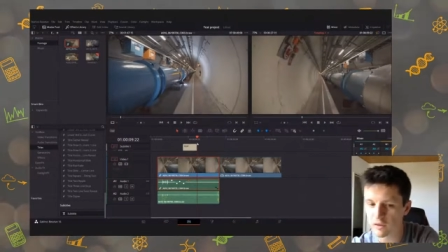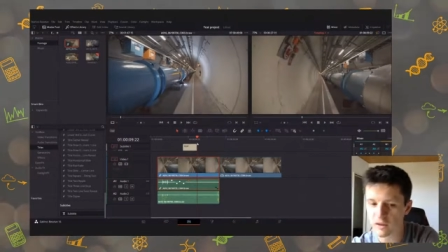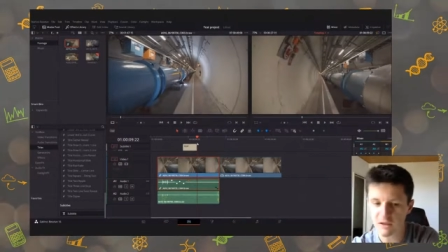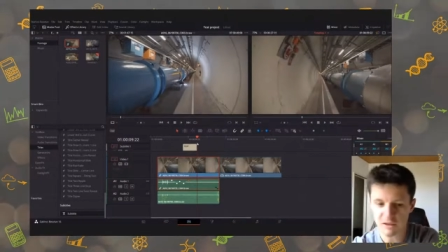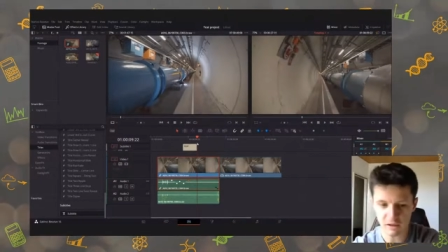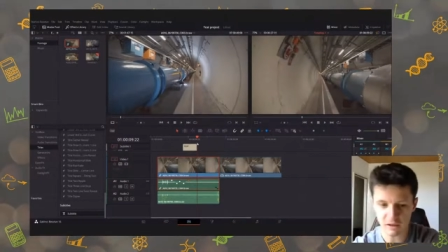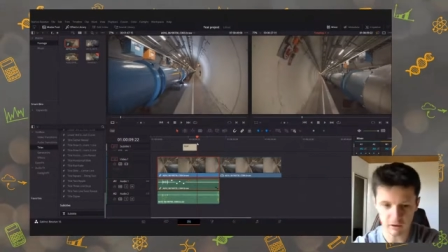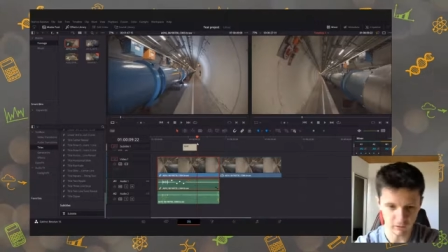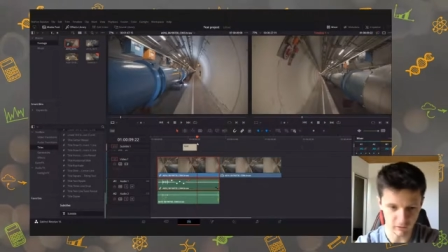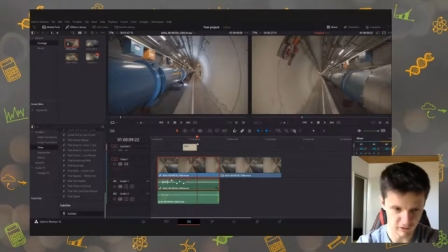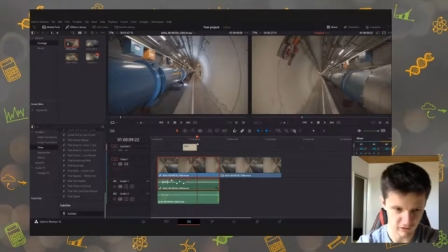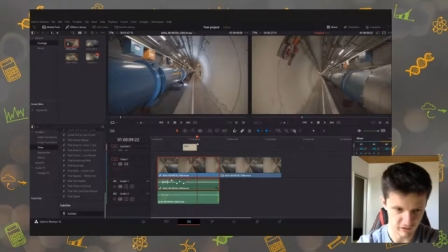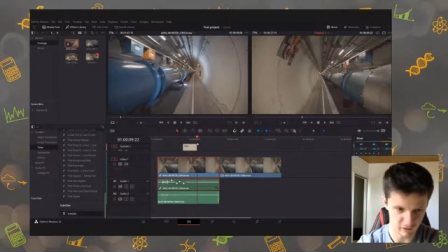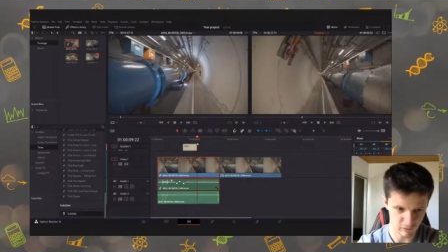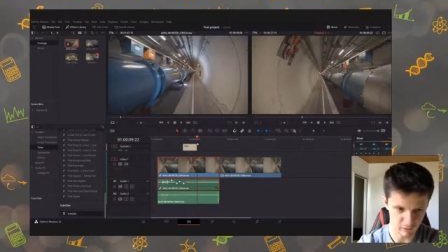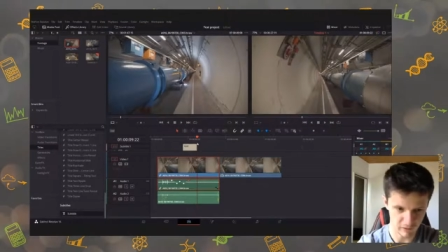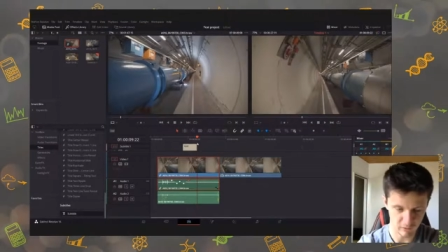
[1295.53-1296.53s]
That's the only
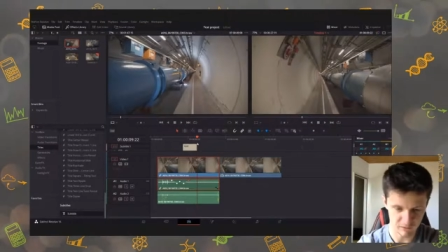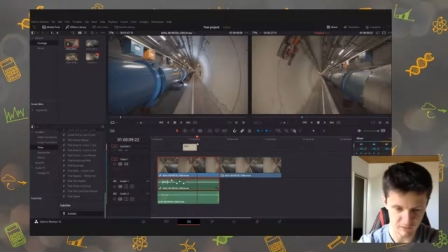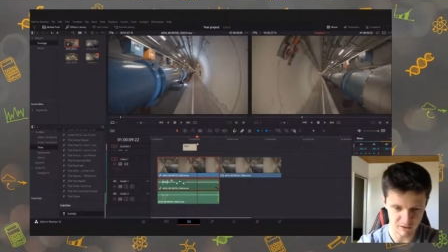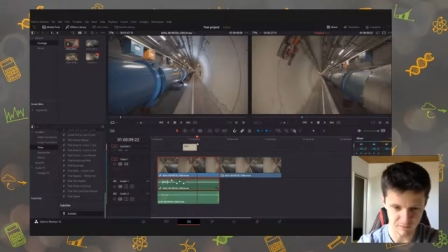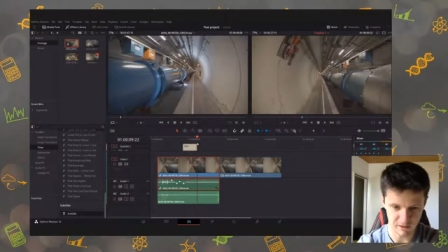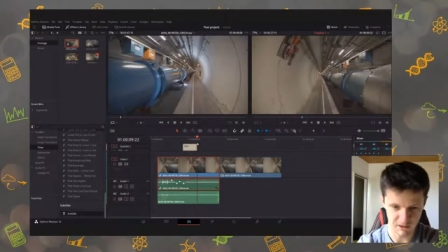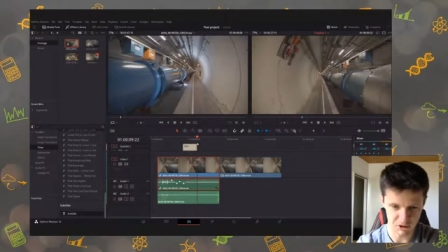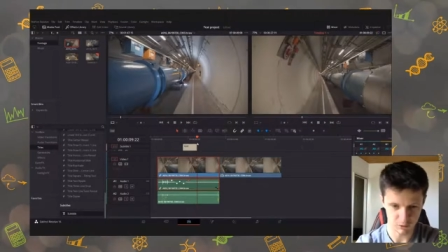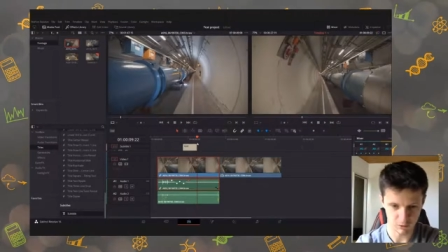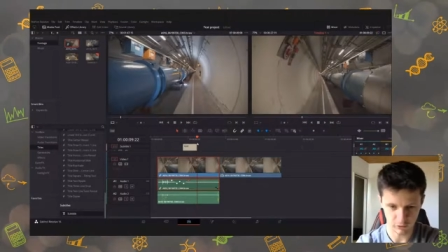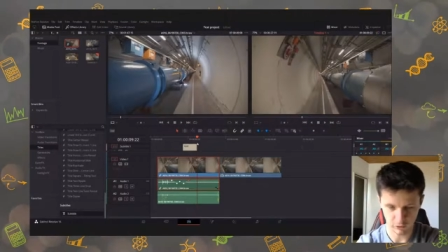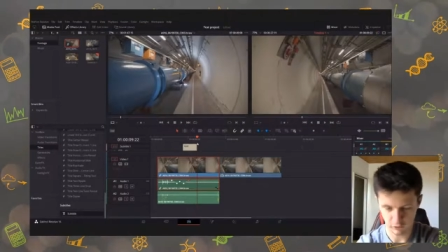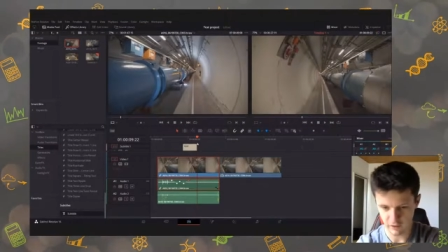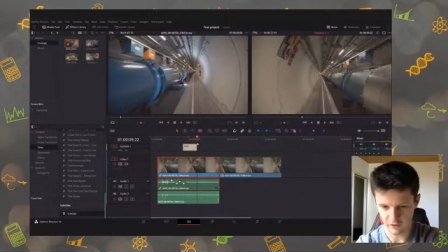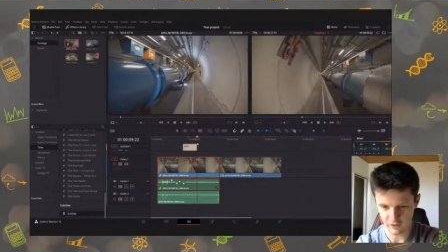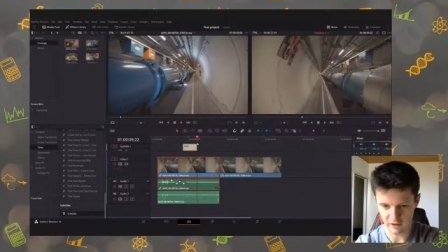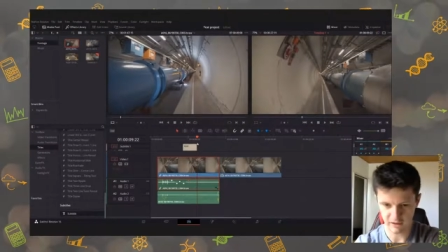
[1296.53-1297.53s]
thing you really want to make sure
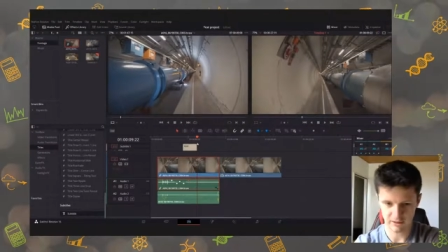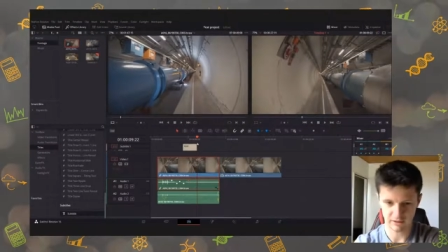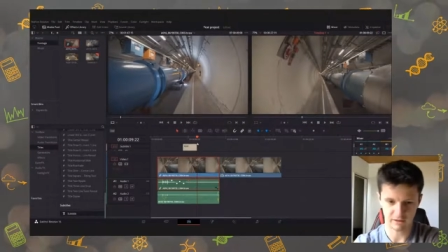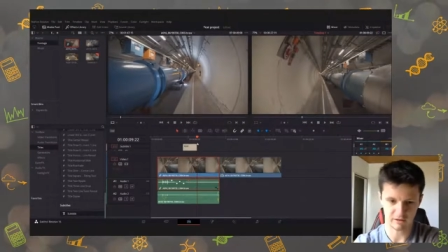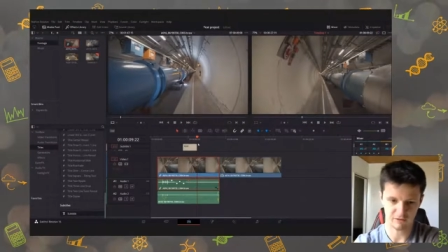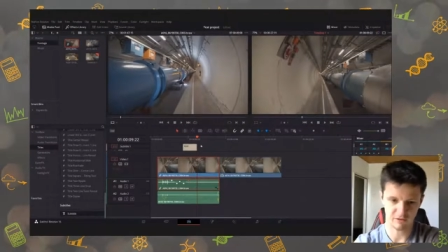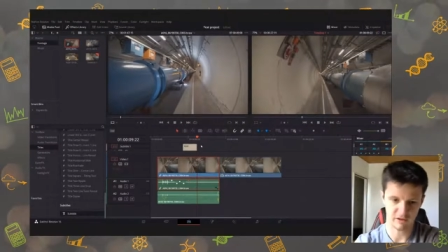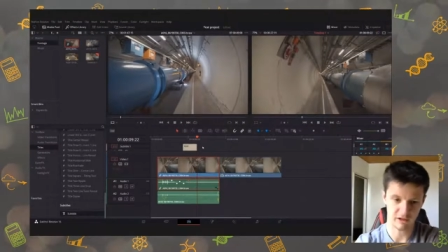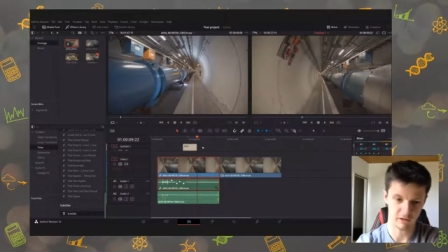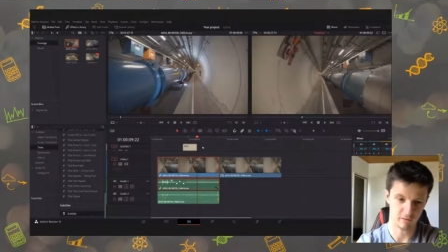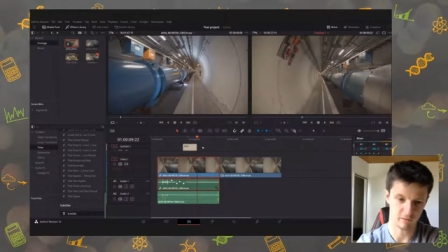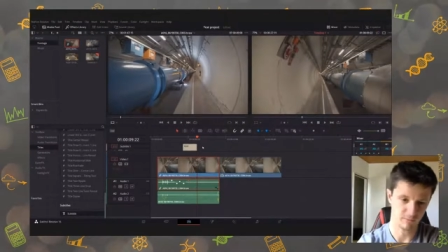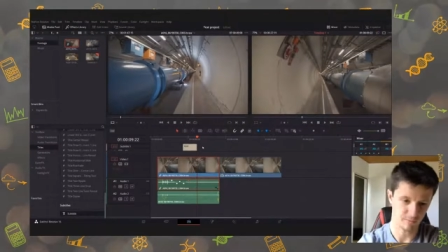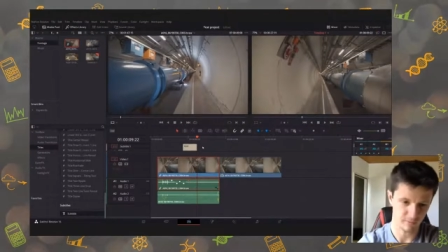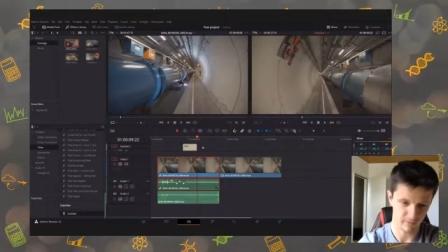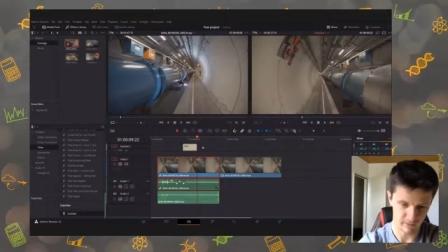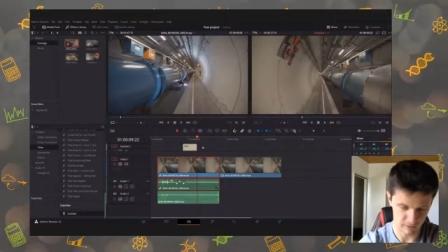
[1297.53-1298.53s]
throughout the entire video.
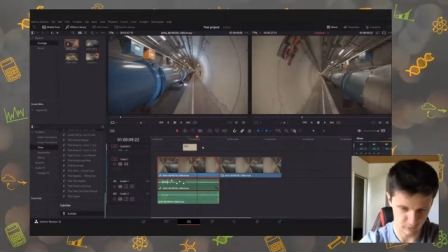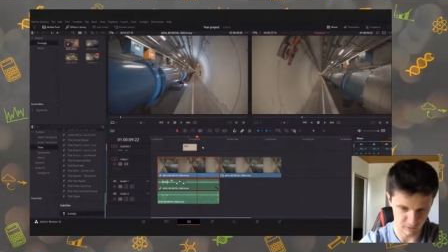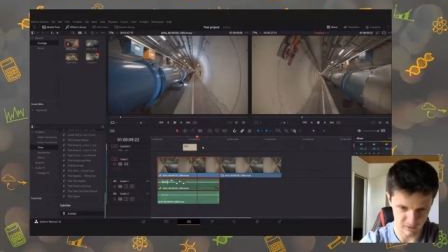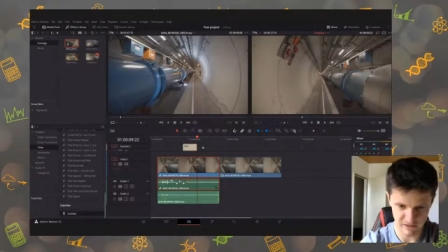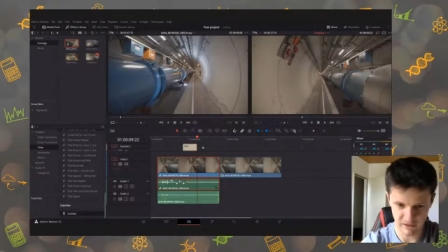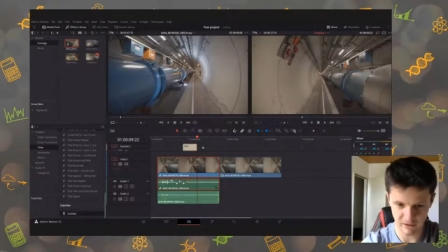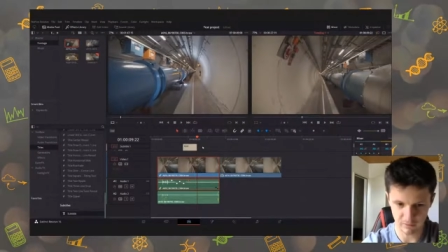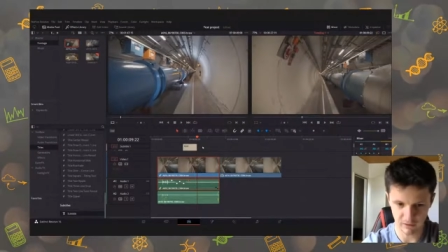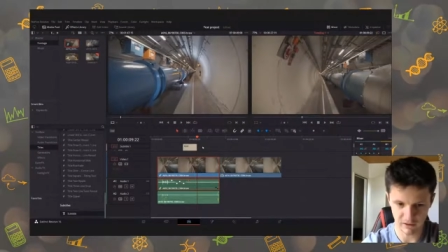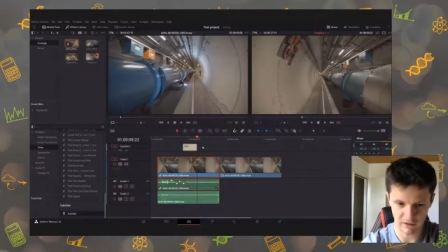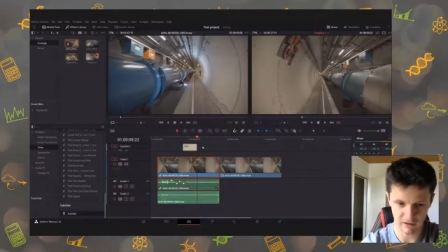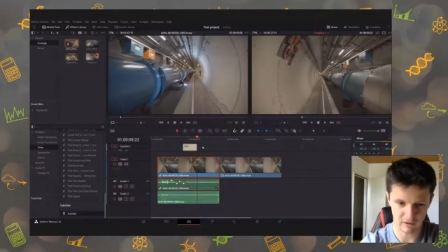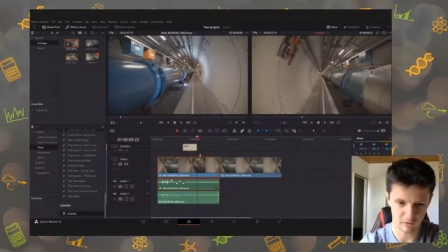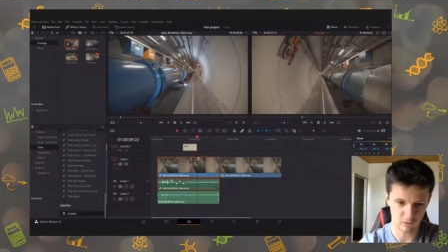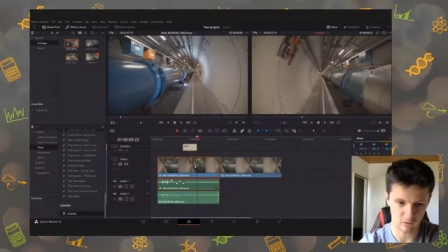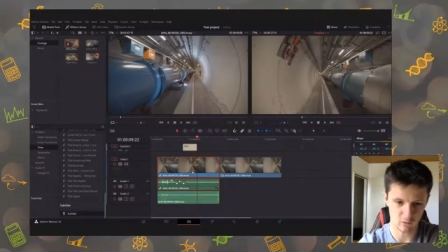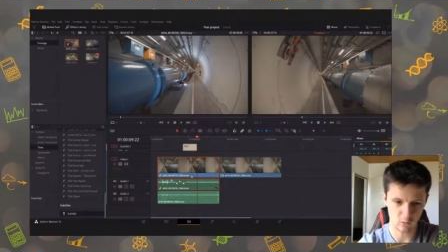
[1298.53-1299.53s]
Otherwise, anybody
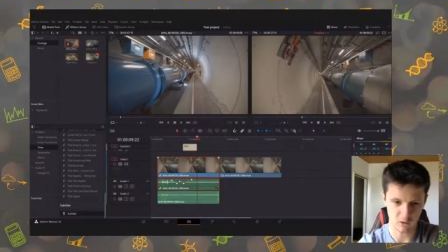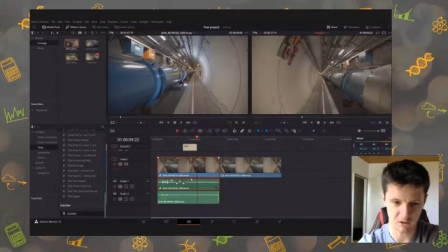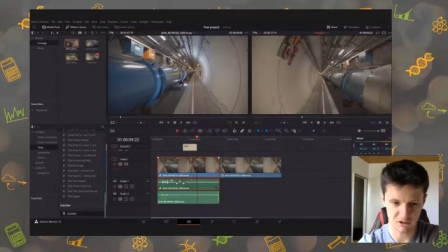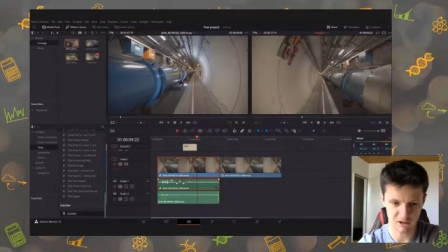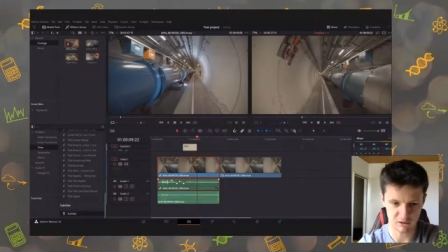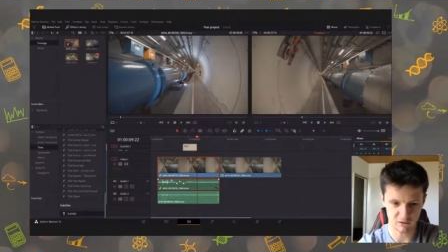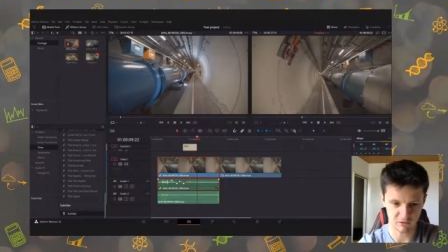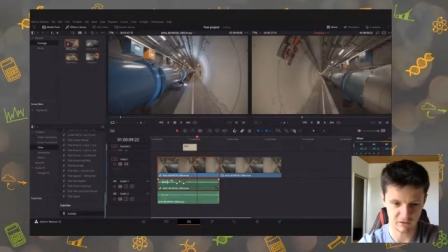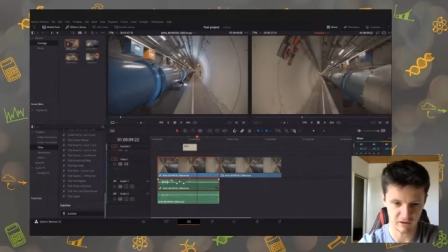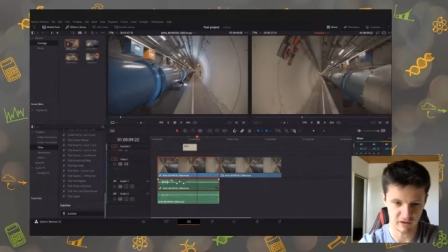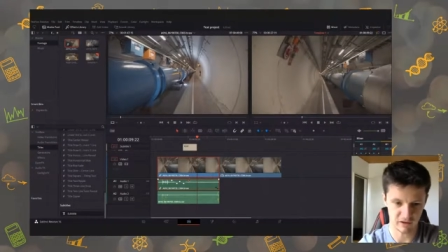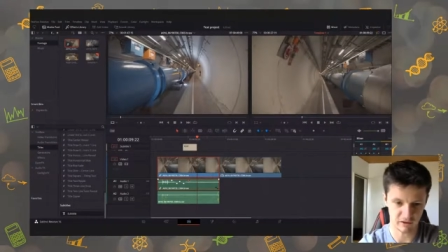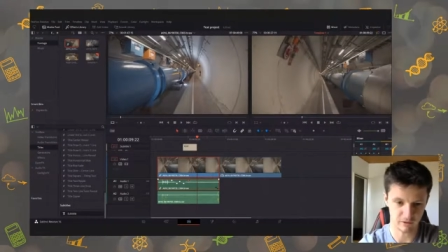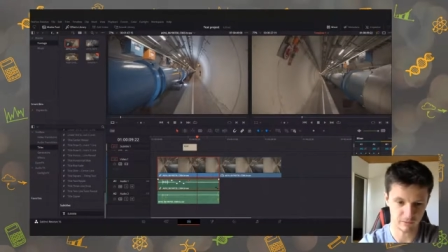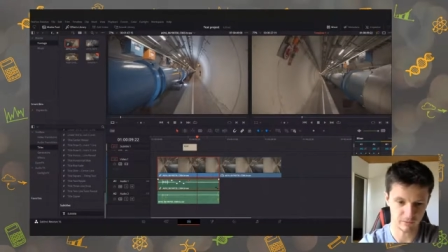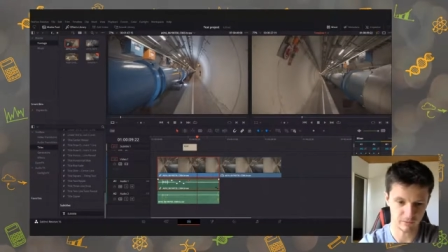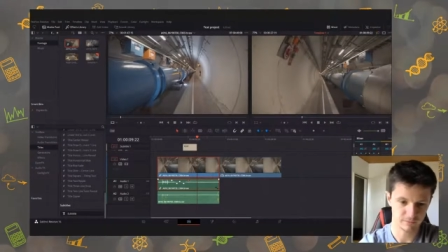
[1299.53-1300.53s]
who watches your
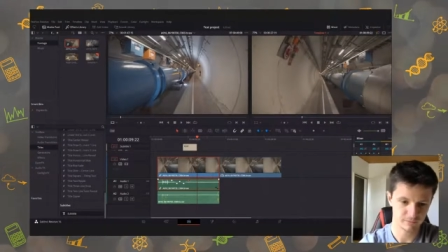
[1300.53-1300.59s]
video,